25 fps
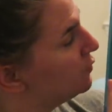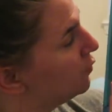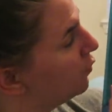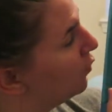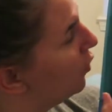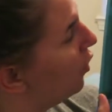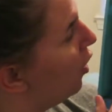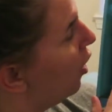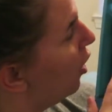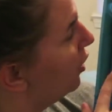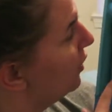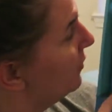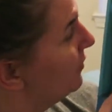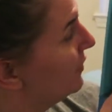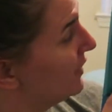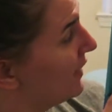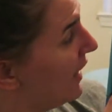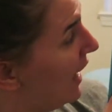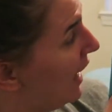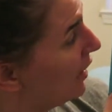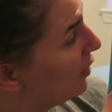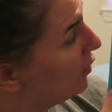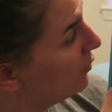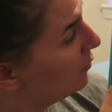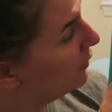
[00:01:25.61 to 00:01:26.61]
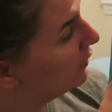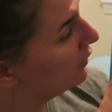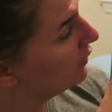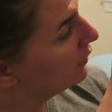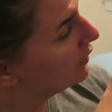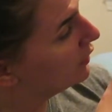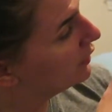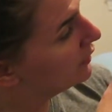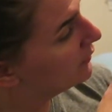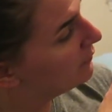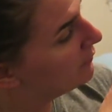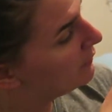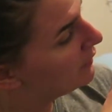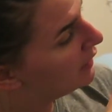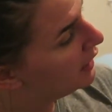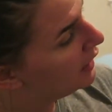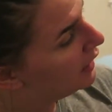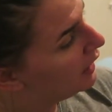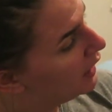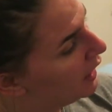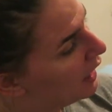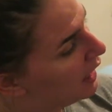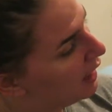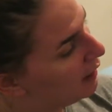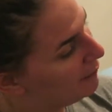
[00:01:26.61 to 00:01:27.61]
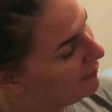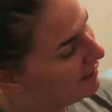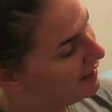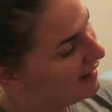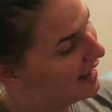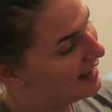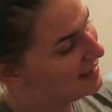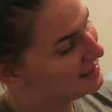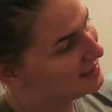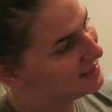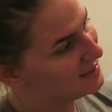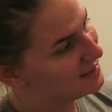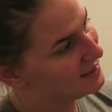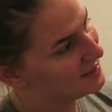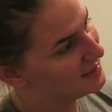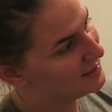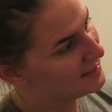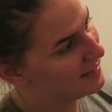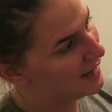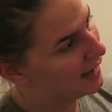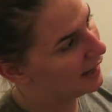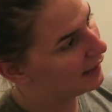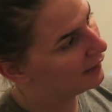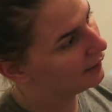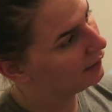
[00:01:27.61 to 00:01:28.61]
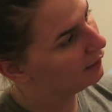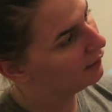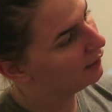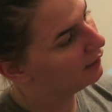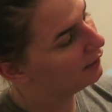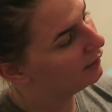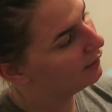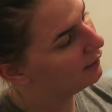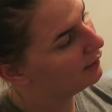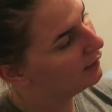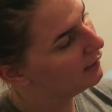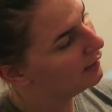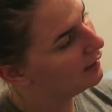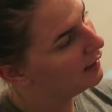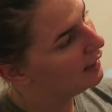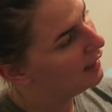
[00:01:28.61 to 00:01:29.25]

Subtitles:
We'll call him a caterpillar. It has a stacker.